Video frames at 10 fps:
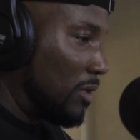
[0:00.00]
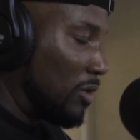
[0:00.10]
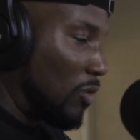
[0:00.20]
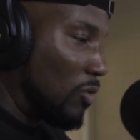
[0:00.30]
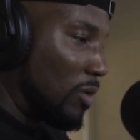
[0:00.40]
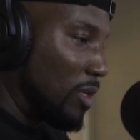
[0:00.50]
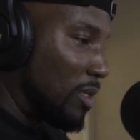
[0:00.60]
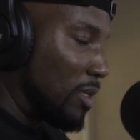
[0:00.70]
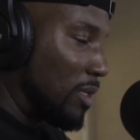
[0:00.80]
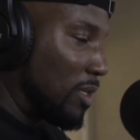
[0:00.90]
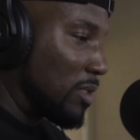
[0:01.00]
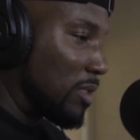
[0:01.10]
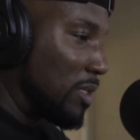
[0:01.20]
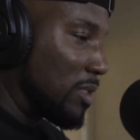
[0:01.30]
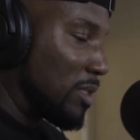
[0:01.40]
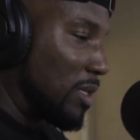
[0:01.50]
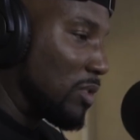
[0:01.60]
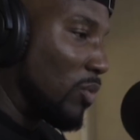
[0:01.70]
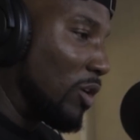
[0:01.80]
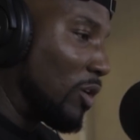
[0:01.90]

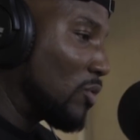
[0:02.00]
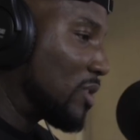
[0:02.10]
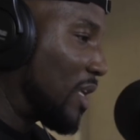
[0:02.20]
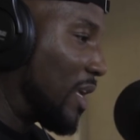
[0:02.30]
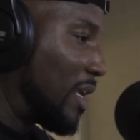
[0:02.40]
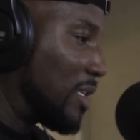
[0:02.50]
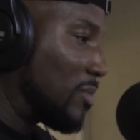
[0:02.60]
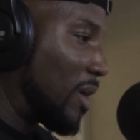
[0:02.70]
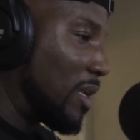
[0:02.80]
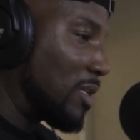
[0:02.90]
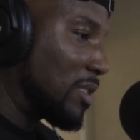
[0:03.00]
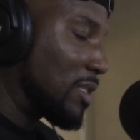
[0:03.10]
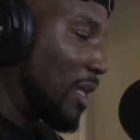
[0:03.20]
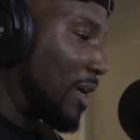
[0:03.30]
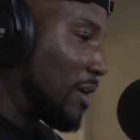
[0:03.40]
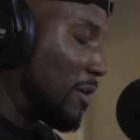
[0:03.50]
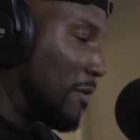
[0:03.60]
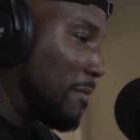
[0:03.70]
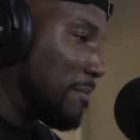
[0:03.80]
it's one of those things, man. It's just like